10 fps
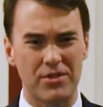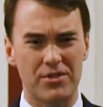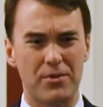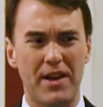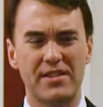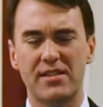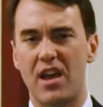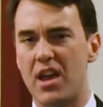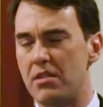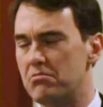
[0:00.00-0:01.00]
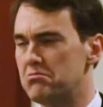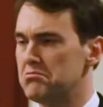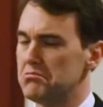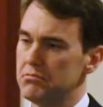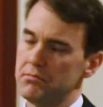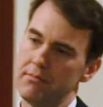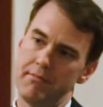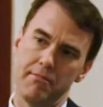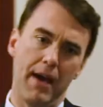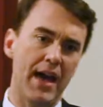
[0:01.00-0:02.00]
Do I say,
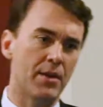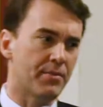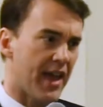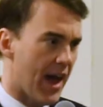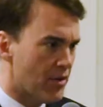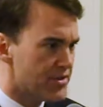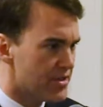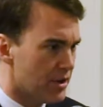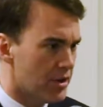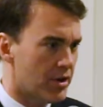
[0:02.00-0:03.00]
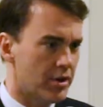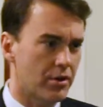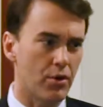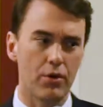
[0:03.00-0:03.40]
Madam Counselor,